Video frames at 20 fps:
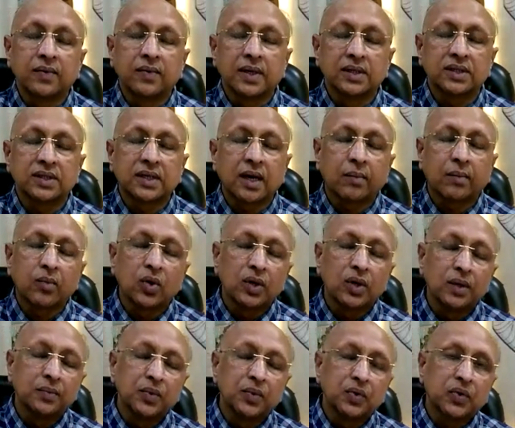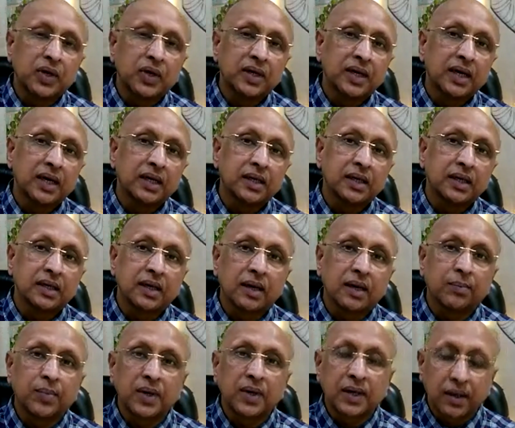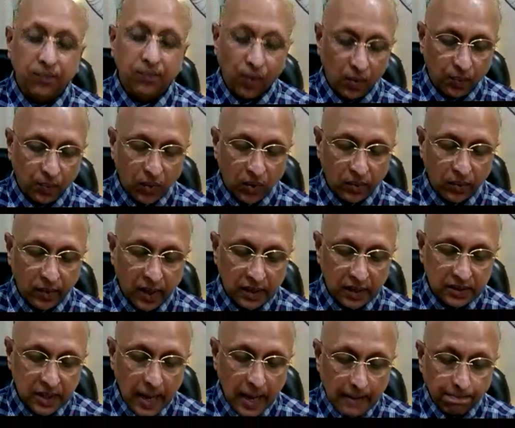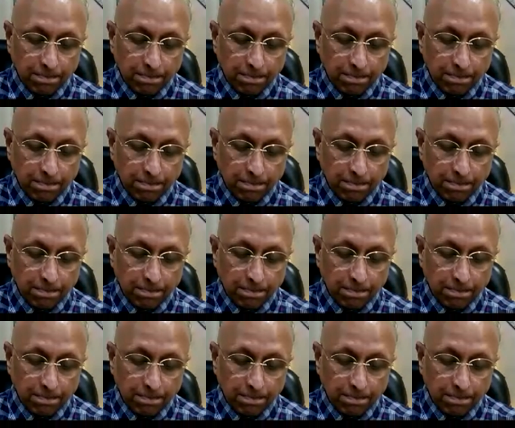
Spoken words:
where stramonium you can get in repertory for 4 marks.